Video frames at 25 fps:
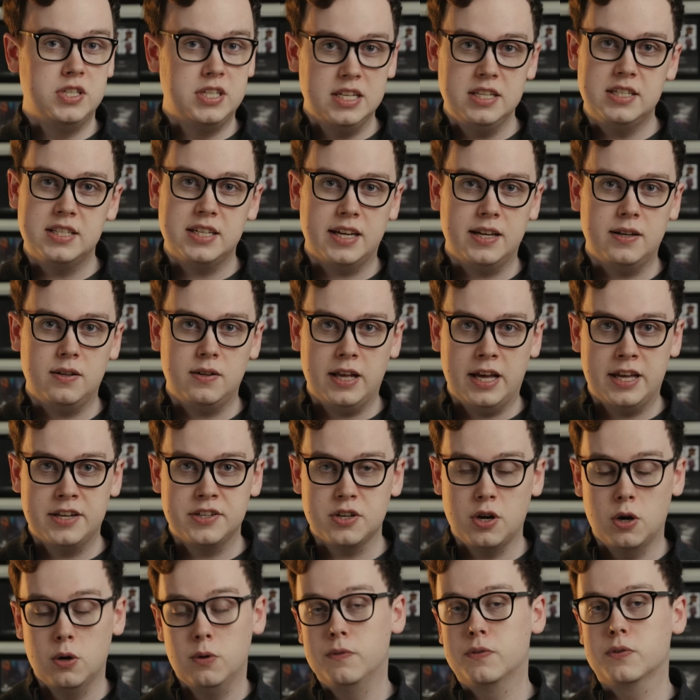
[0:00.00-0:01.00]
detail
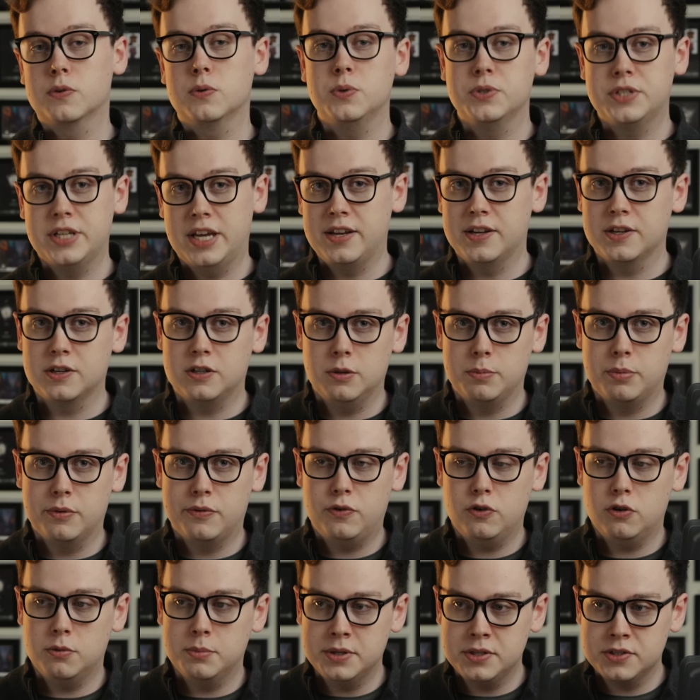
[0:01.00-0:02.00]
and overall technical
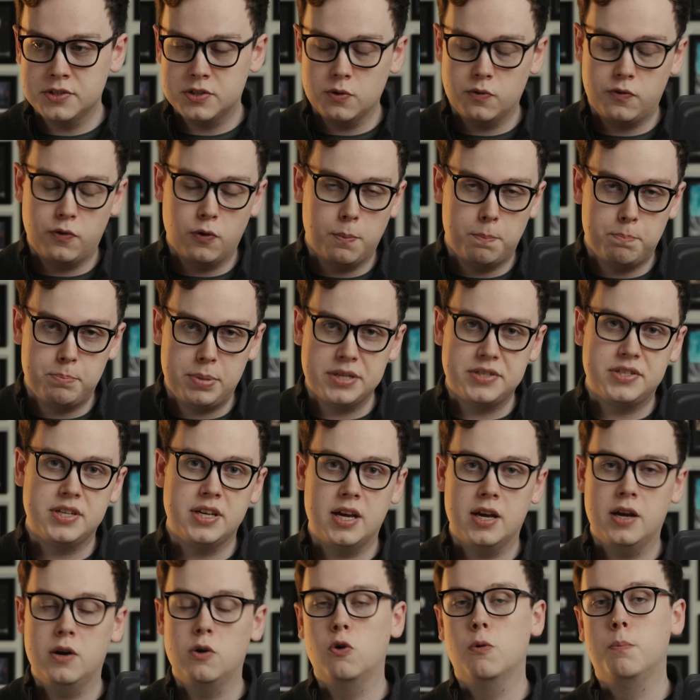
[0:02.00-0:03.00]
performance for
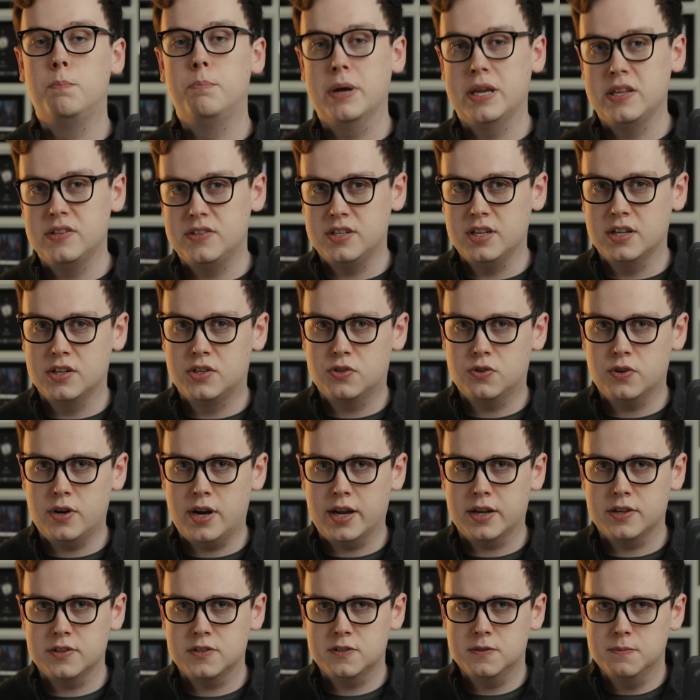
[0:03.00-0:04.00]
busier or bassier
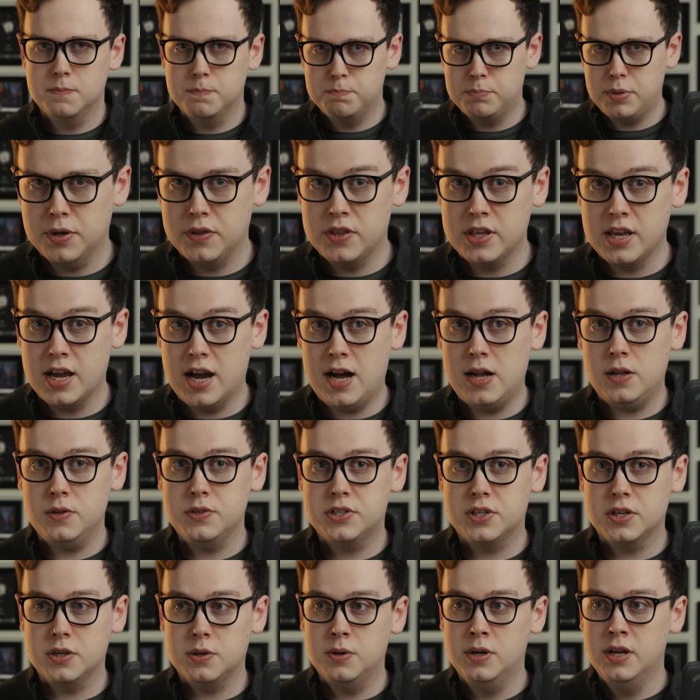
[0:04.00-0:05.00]
tracks. But the
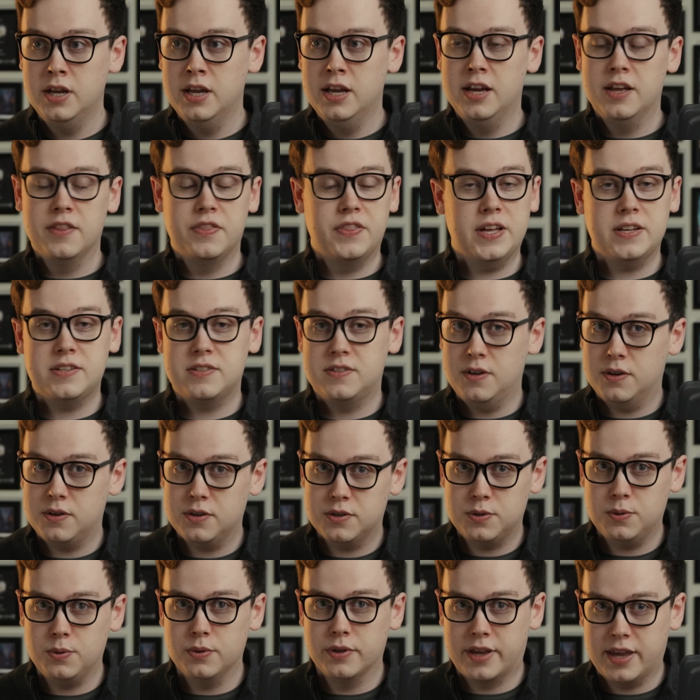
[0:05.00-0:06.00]
alto, that's not
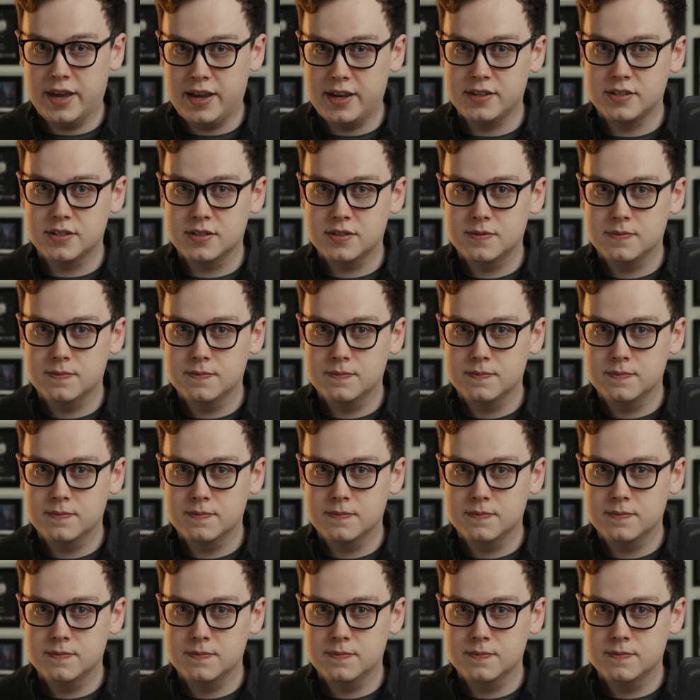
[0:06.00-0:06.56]
at all the case.